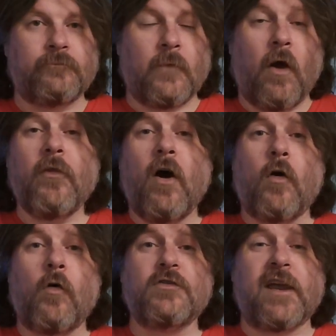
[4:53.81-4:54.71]
On the
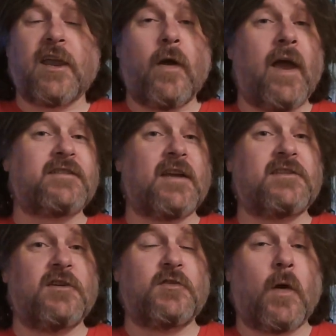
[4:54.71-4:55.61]
whole, Jaguar
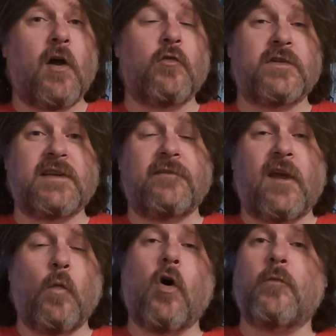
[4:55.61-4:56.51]
XJ220 received
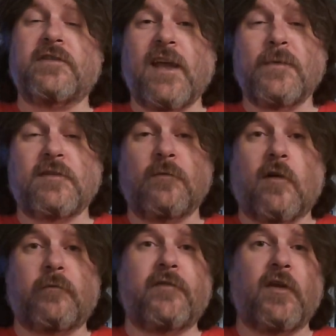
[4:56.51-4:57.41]
a warm reception
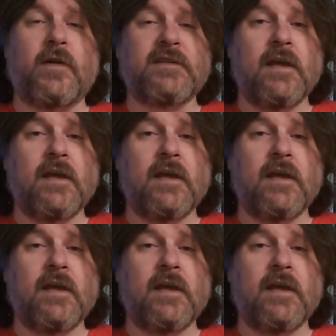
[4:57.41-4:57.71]
from reviewers,